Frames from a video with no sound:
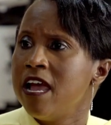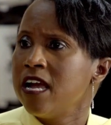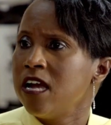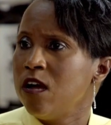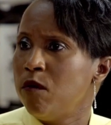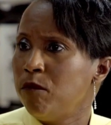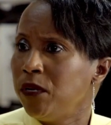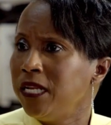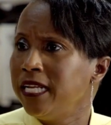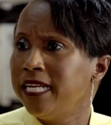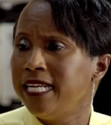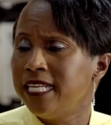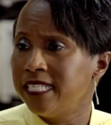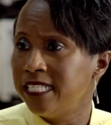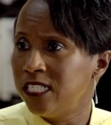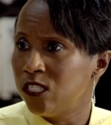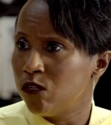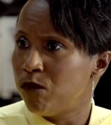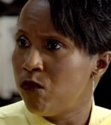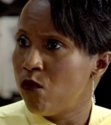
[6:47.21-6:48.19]
completely
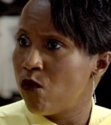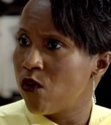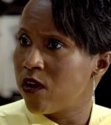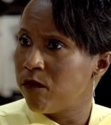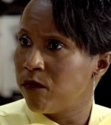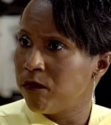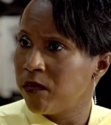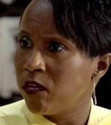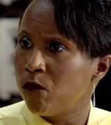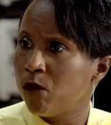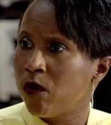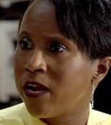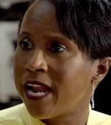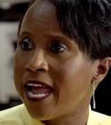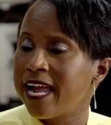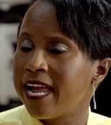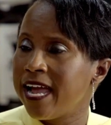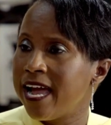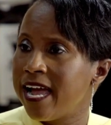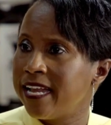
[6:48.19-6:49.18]
supported me when
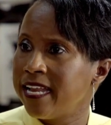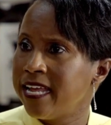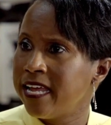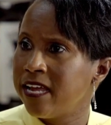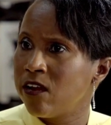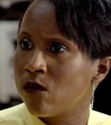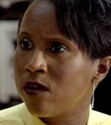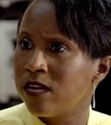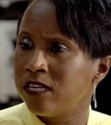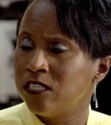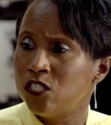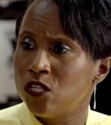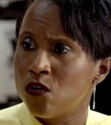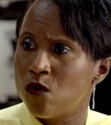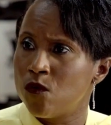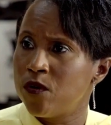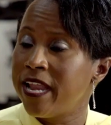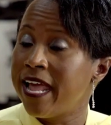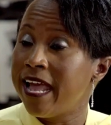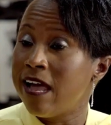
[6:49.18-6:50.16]
I got here. And
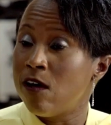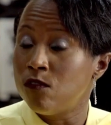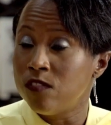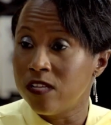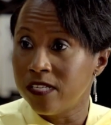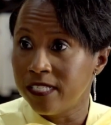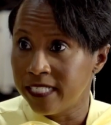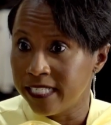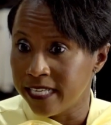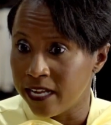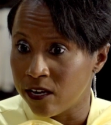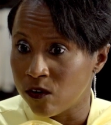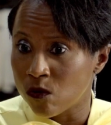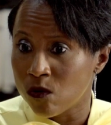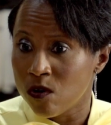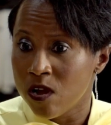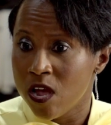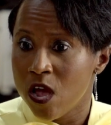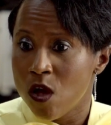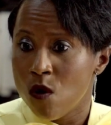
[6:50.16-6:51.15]
so now the
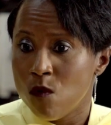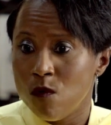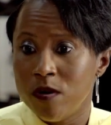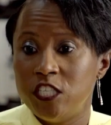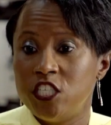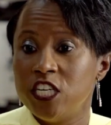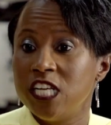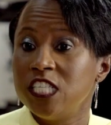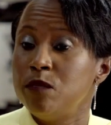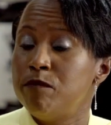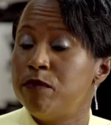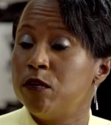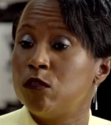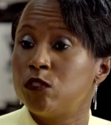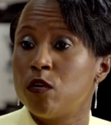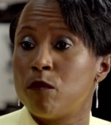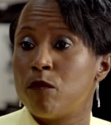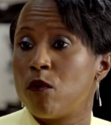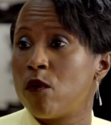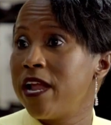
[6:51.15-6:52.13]
center, we just
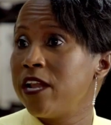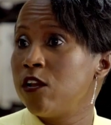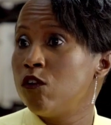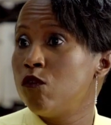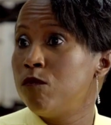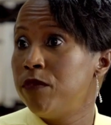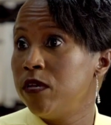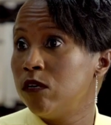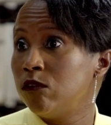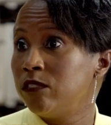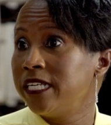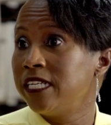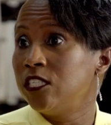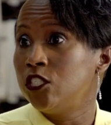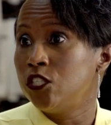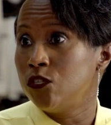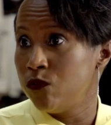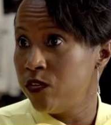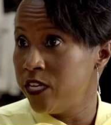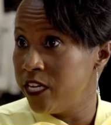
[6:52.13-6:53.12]
built a brand new building
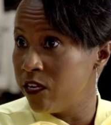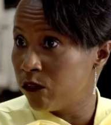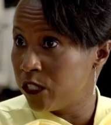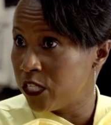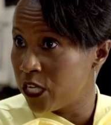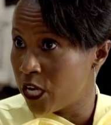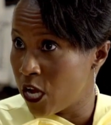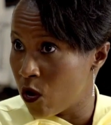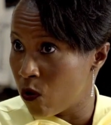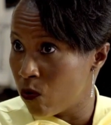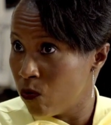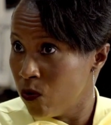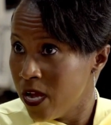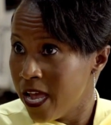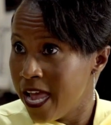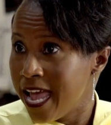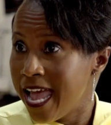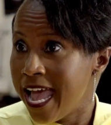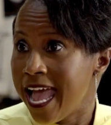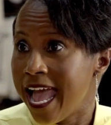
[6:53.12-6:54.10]
2 years ago.
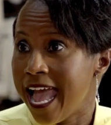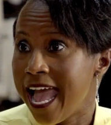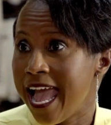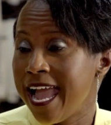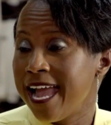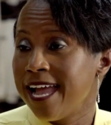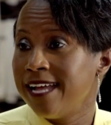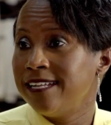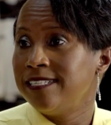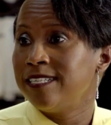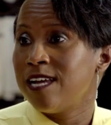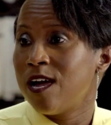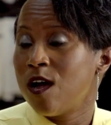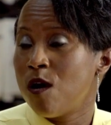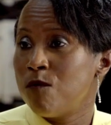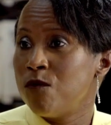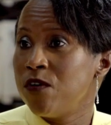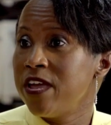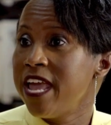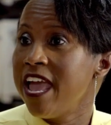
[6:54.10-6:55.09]

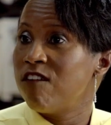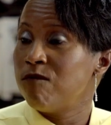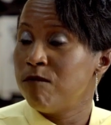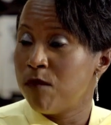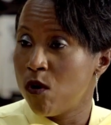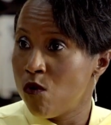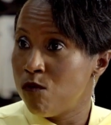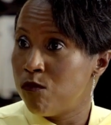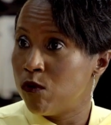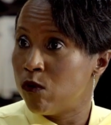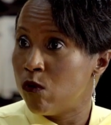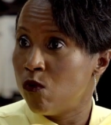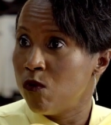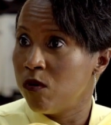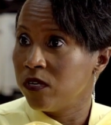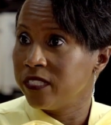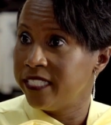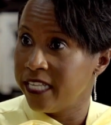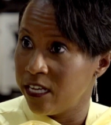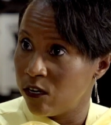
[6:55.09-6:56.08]
And we have
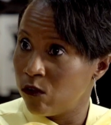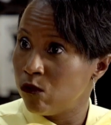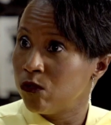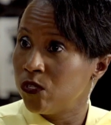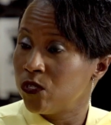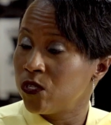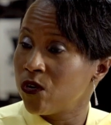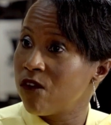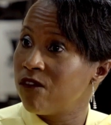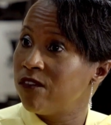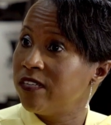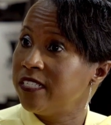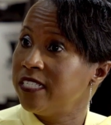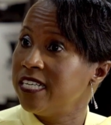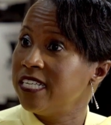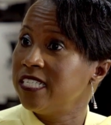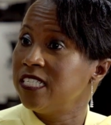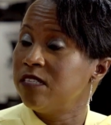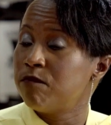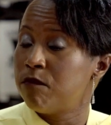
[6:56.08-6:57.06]
mobile dental
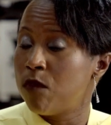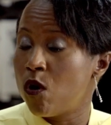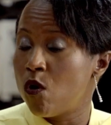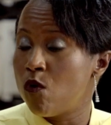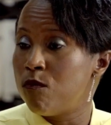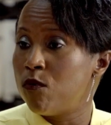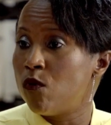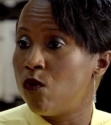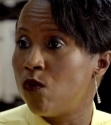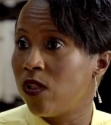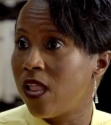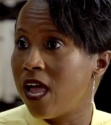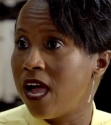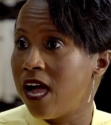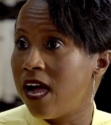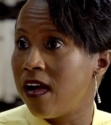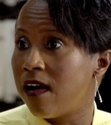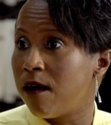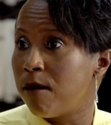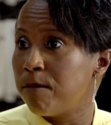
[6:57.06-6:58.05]
services, mobile
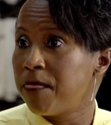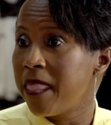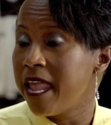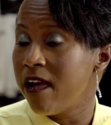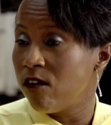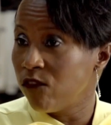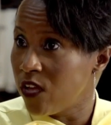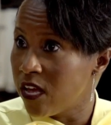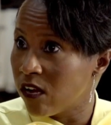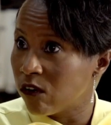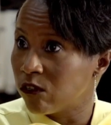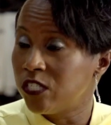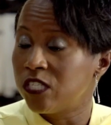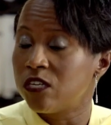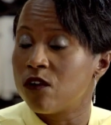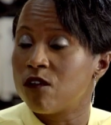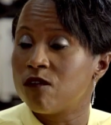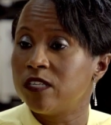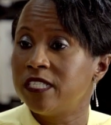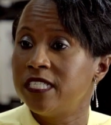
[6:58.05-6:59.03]
healthcare
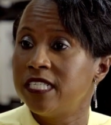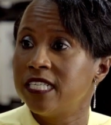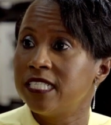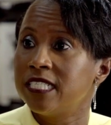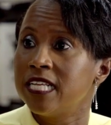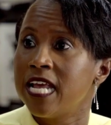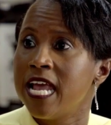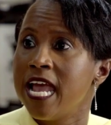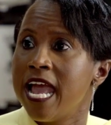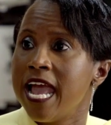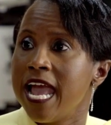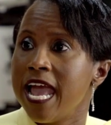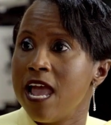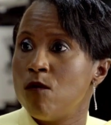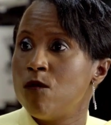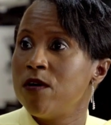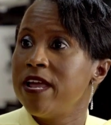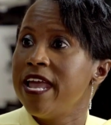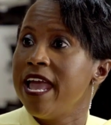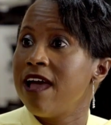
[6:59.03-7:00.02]
services,
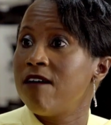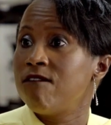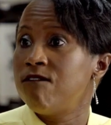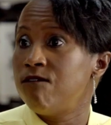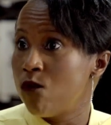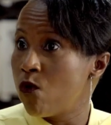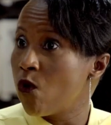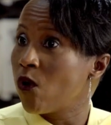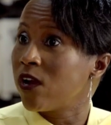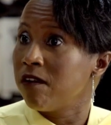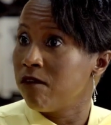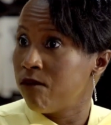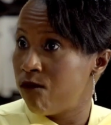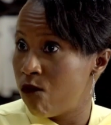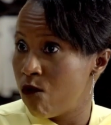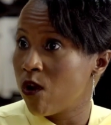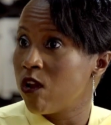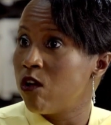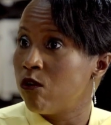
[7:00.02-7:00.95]
and we have four